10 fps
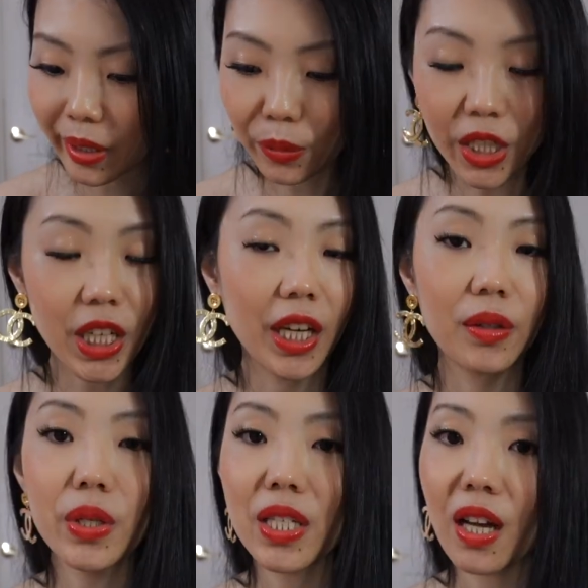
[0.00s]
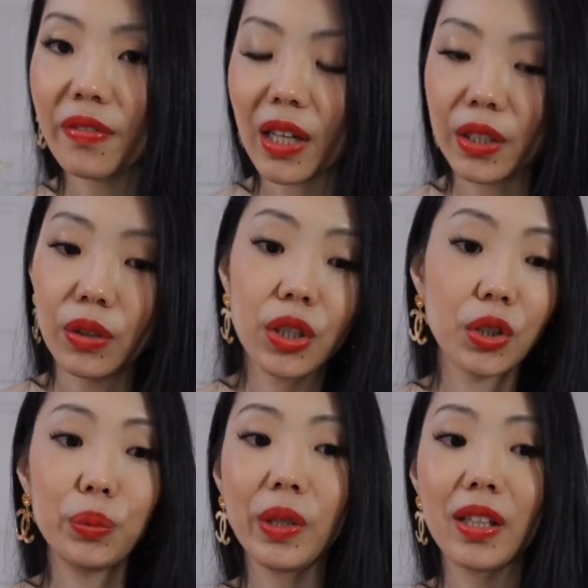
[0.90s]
retain resale value, it could be